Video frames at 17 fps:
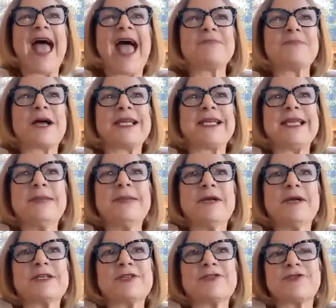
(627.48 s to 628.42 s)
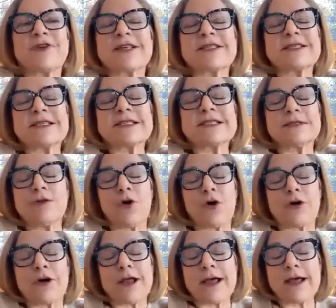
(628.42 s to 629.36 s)
And my email address is
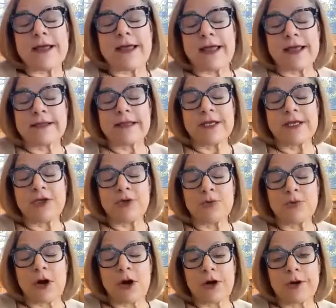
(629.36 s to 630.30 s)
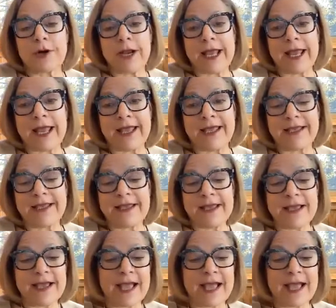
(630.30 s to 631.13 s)
Laura, L A U R A,